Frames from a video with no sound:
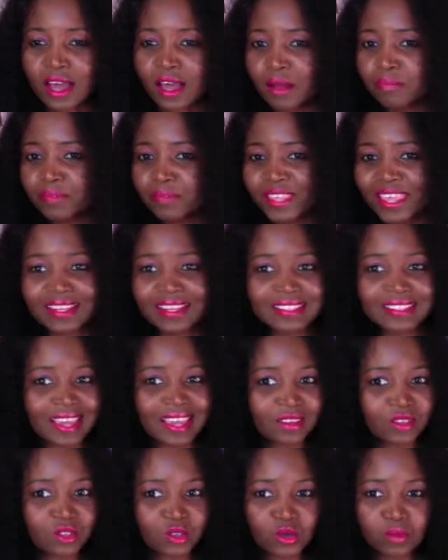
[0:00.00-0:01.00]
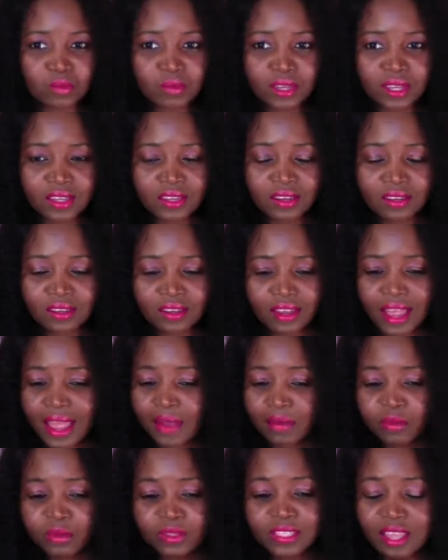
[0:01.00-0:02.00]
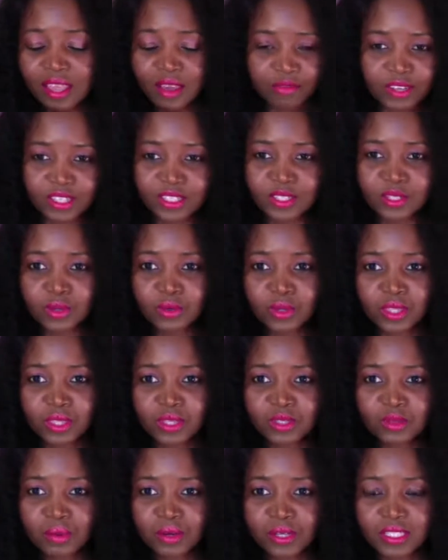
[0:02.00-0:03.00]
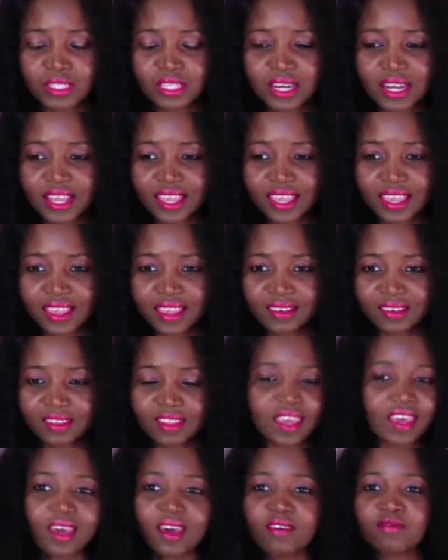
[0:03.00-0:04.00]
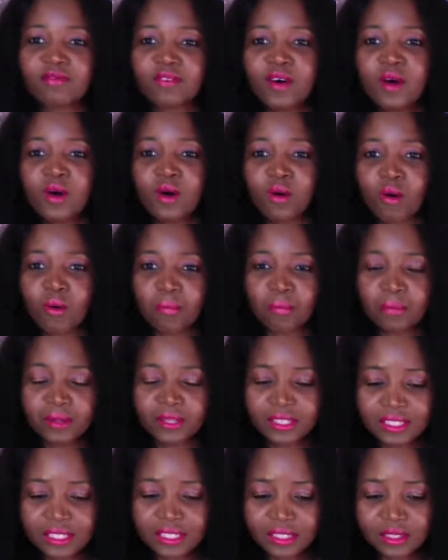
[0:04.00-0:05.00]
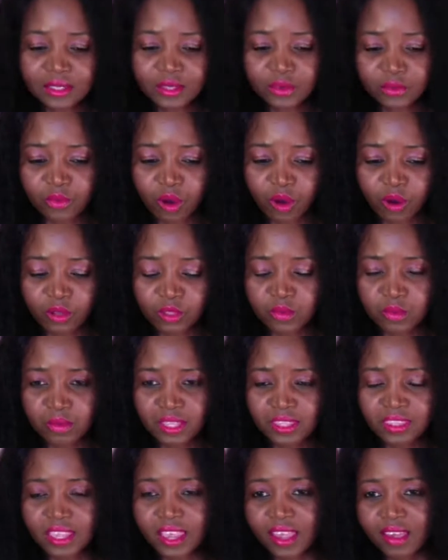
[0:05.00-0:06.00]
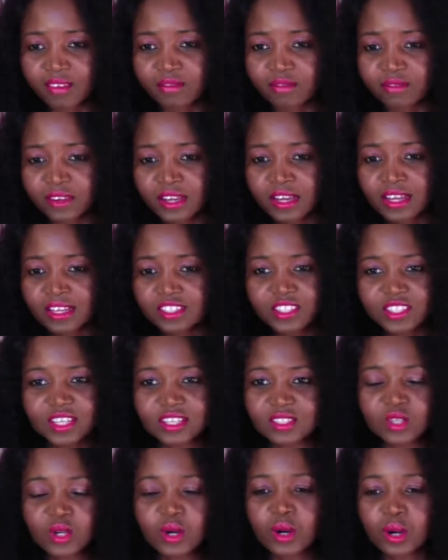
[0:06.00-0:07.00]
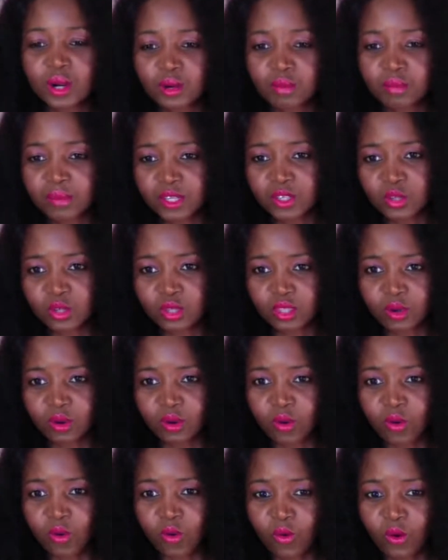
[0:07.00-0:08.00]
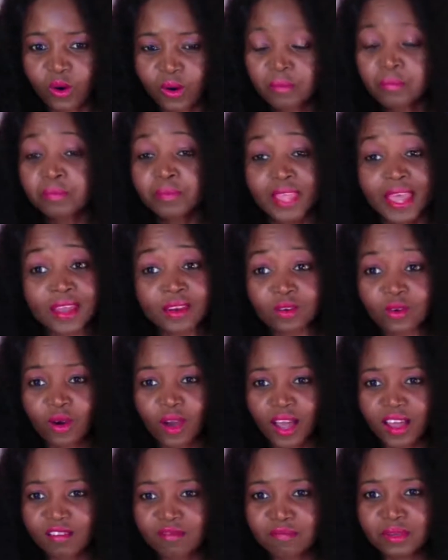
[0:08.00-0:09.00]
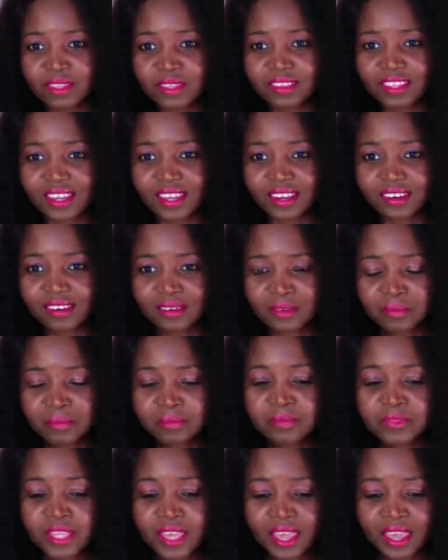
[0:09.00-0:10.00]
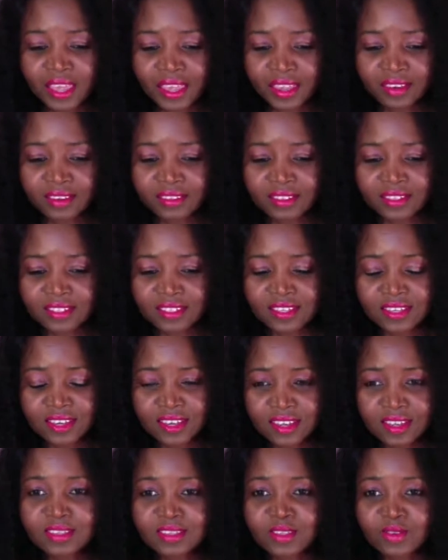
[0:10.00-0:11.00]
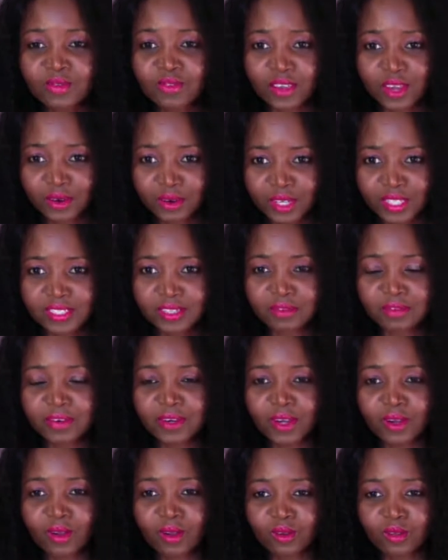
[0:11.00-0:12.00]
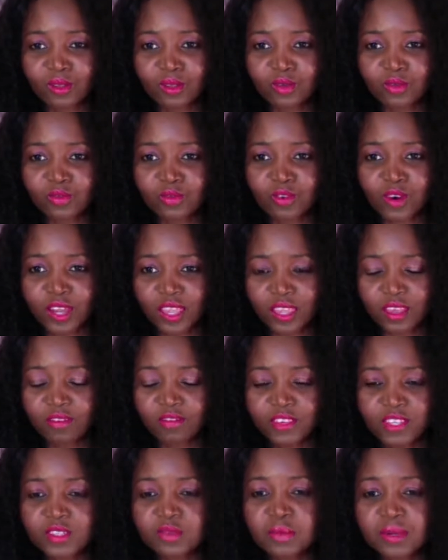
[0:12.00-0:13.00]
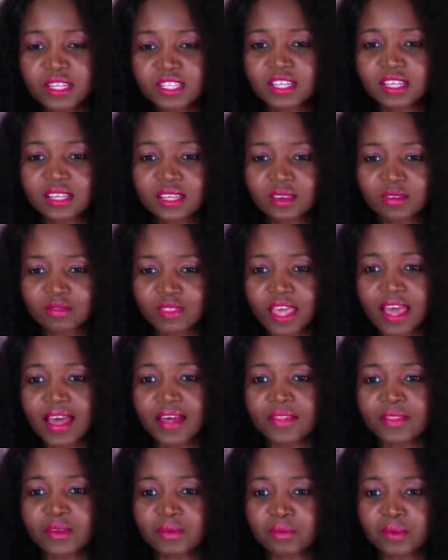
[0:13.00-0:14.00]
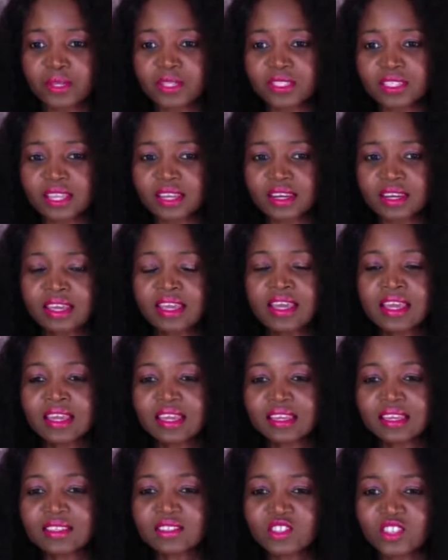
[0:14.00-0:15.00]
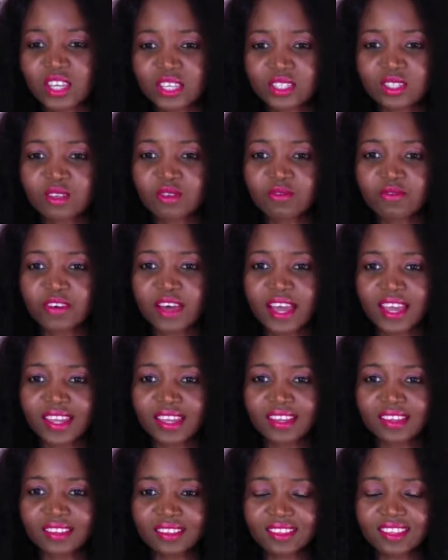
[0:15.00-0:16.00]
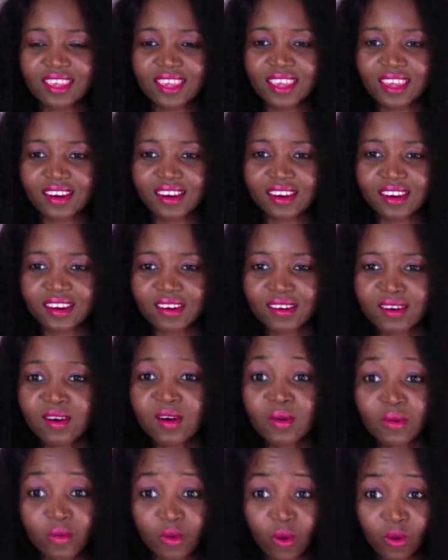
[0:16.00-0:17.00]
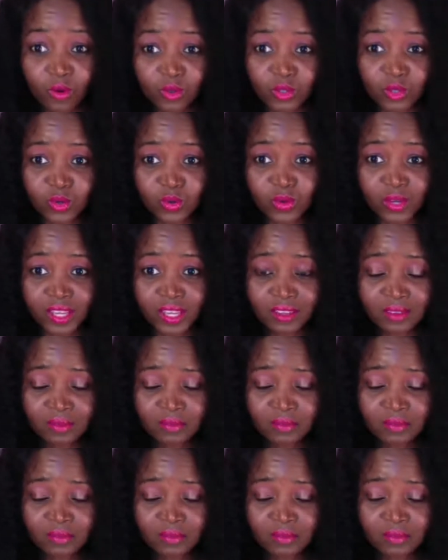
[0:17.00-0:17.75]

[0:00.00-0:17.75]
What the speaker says: They are dead to me. I will never deal with this person again. They have completely wronged me. They have just hurt me to the core. I know I've been there. And it's very difficult to forgive, especially if the other person is justifying their wrongdoing.